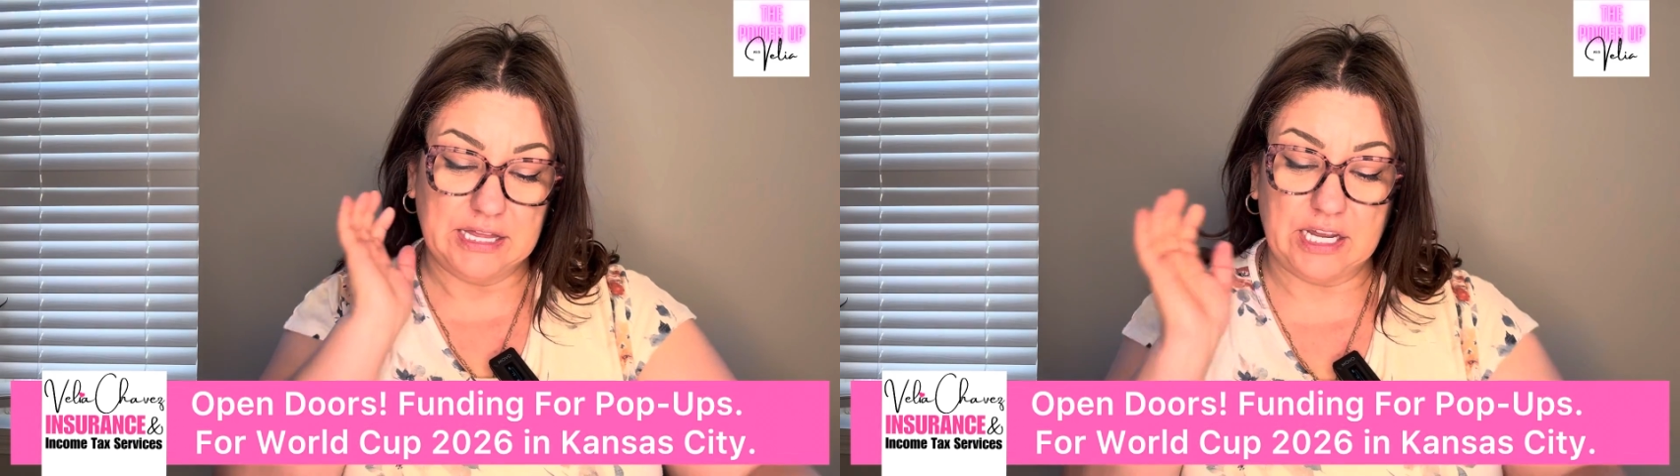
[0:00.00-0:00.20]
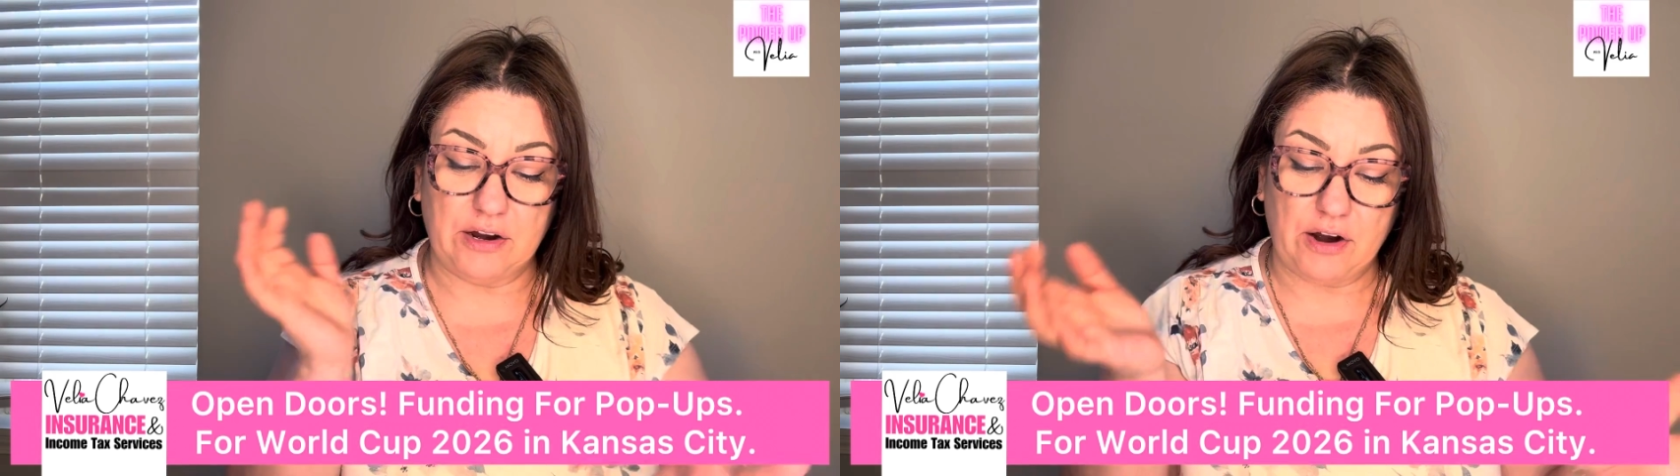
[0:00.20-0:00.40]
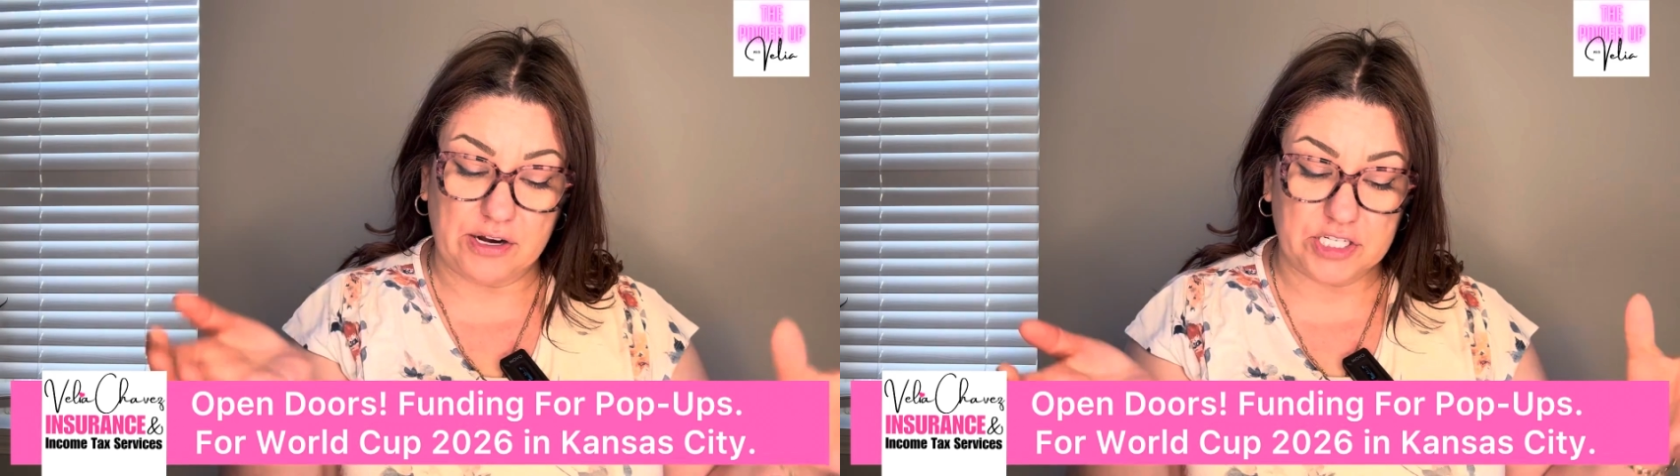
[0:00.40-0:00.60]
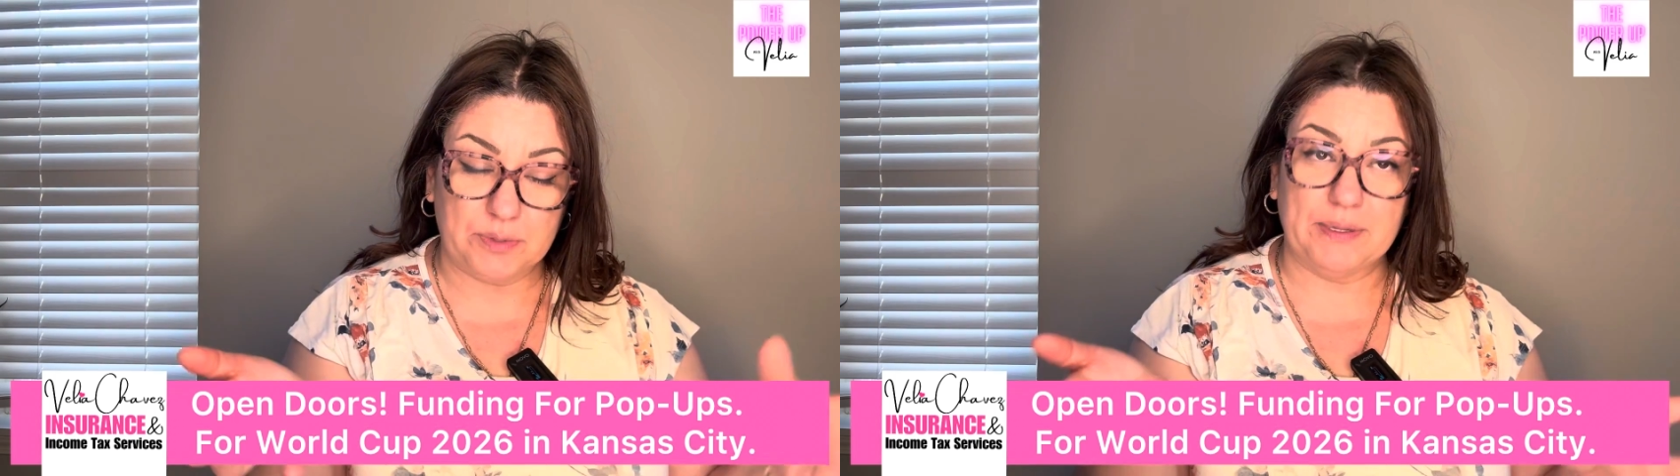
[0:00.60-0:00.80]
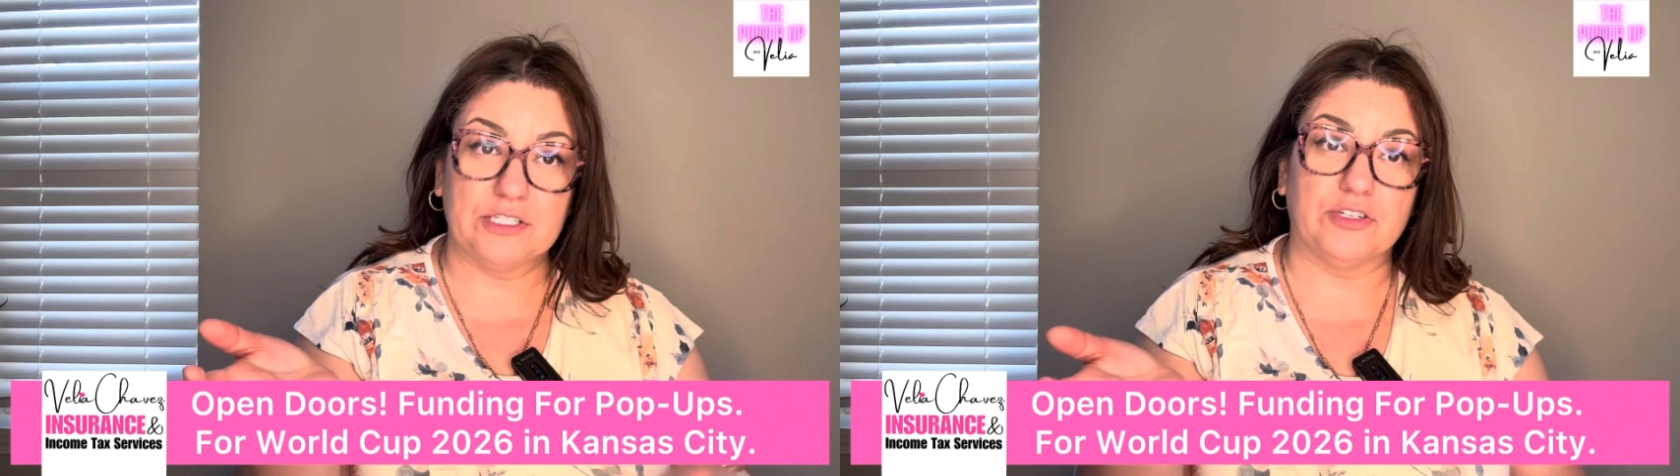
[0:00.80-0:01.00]
there are
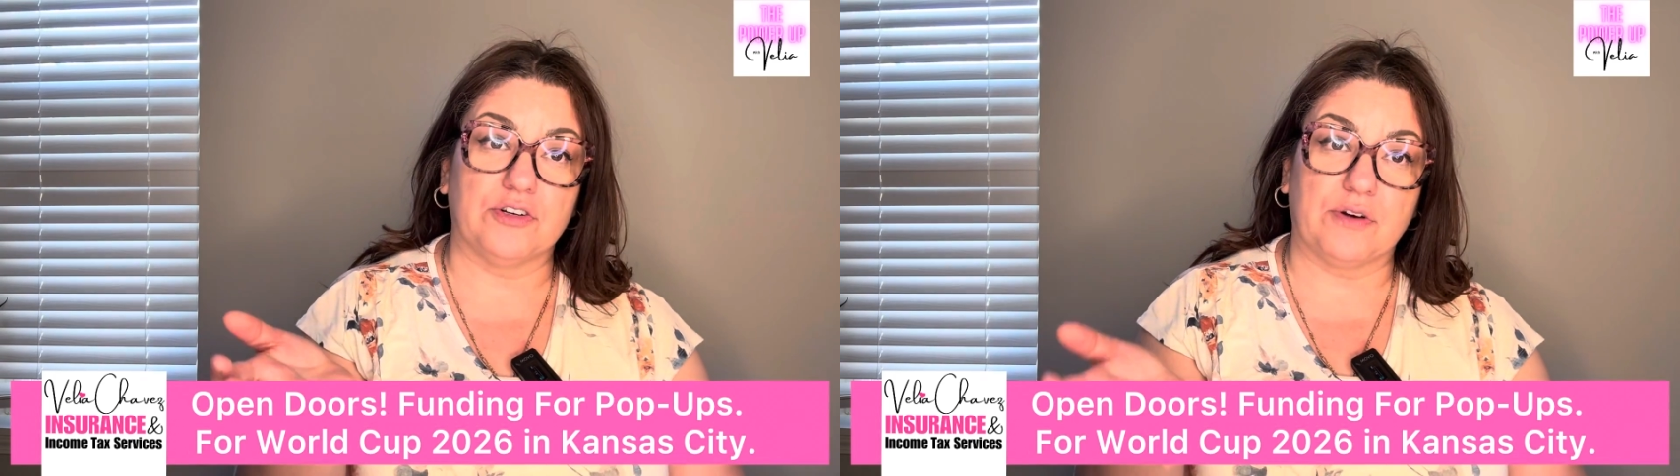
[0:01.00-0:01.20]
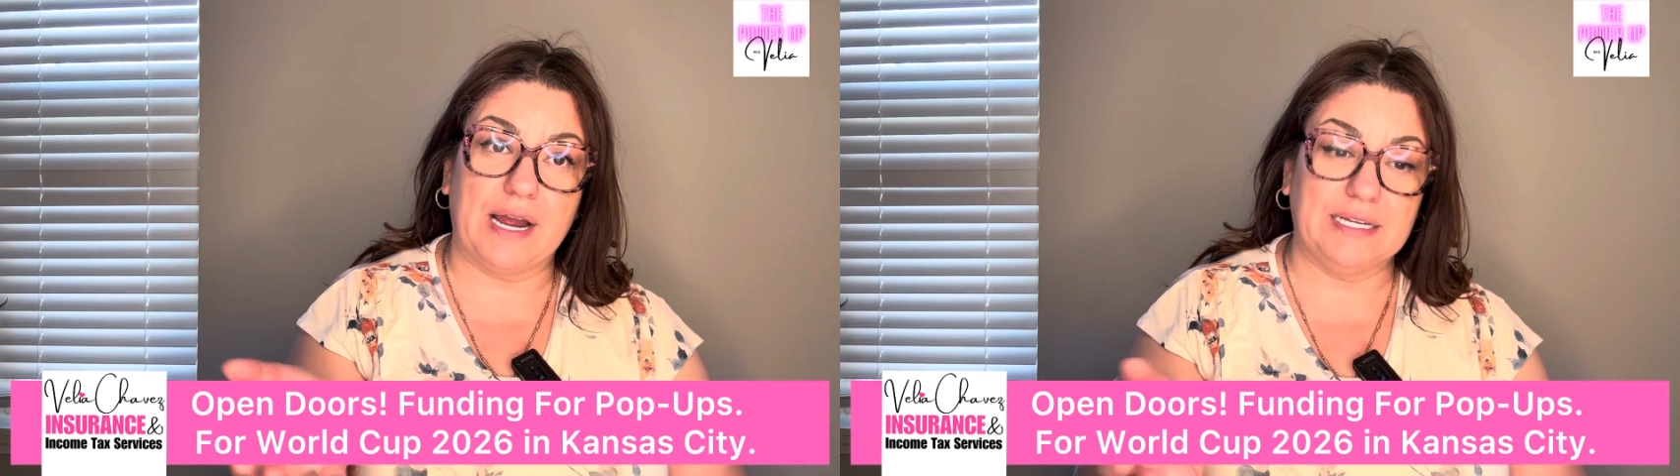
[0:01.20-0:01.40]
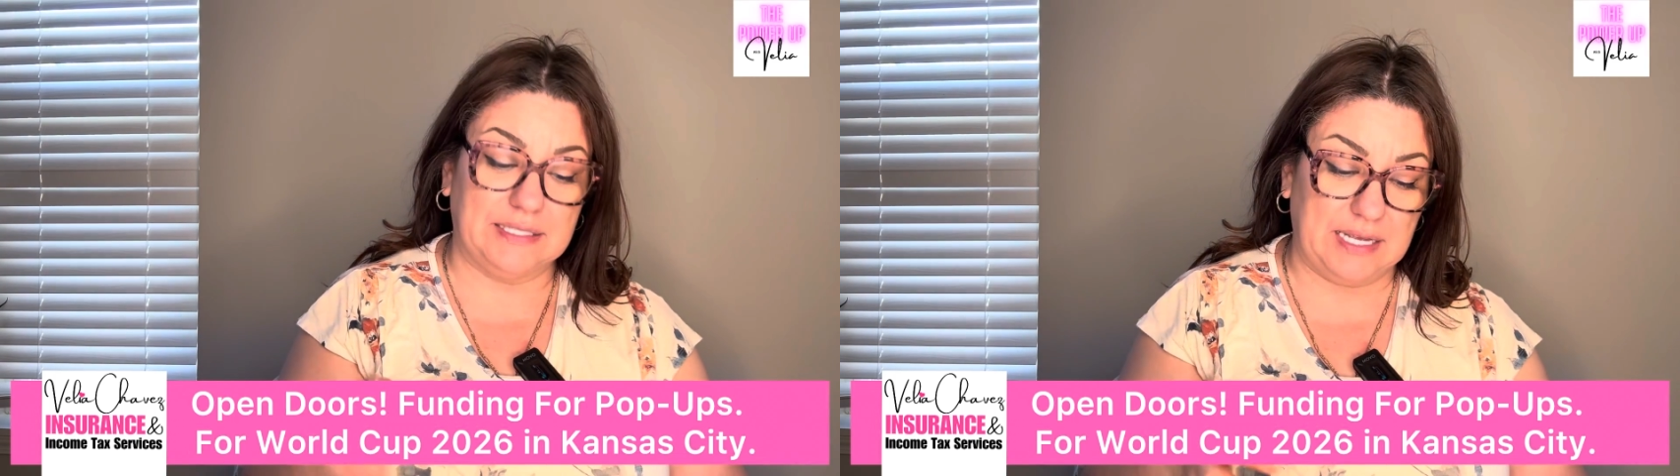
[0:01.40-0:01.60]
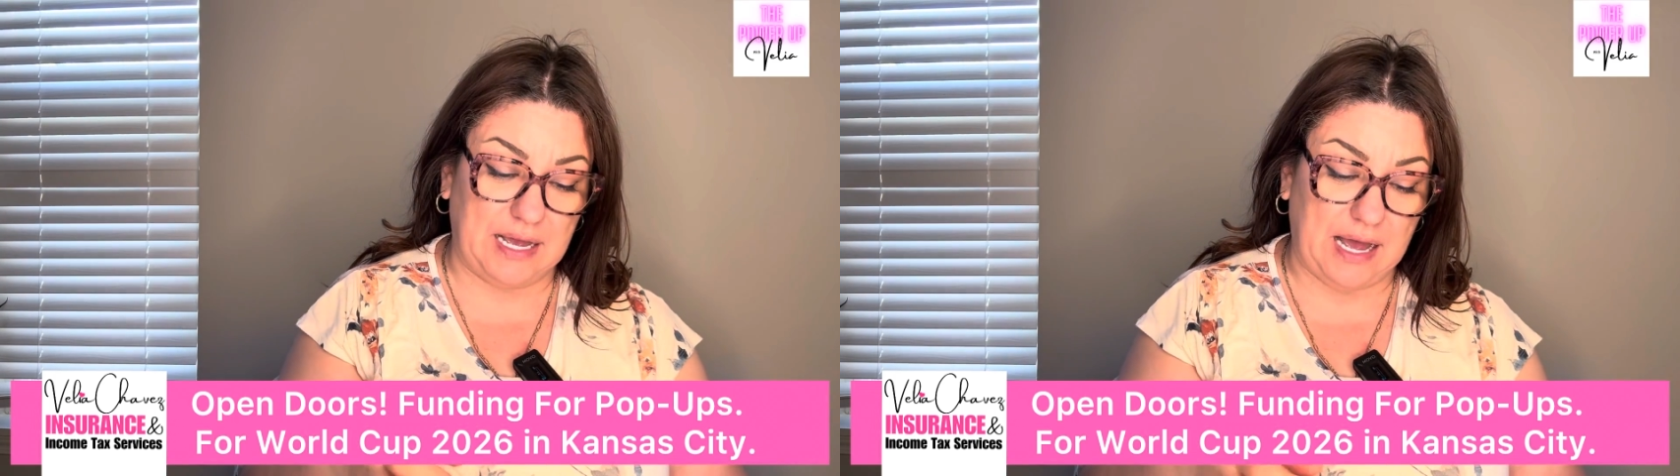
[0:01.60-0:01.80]
special grants